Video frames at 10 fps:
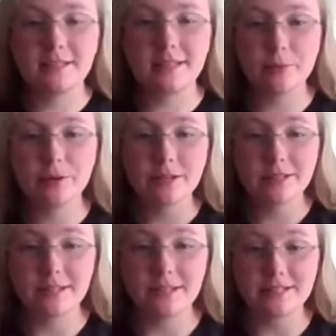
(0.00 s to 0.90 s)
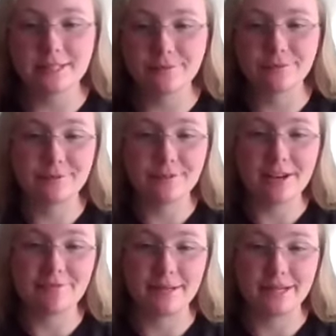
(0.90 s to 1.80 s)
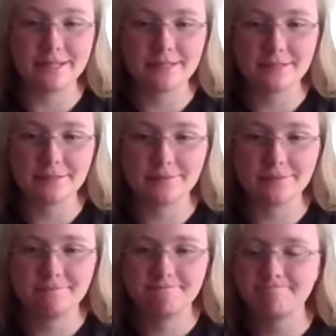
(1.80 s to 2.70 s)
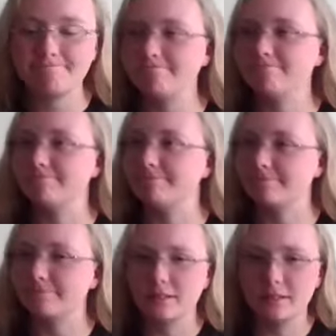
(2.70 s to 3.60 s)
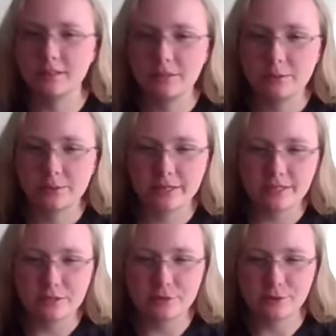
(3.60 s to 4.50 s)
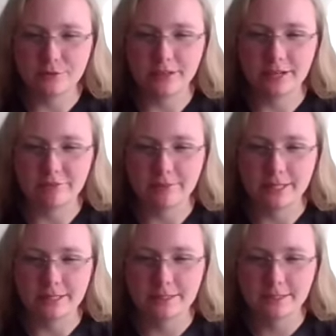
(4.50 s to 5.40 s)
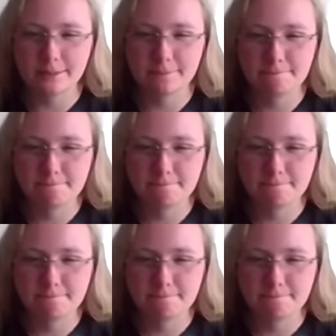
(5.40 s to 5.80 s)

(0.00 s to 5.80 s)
Now we're going to let it sit for 5 minutes. What can I do for 5 minutes?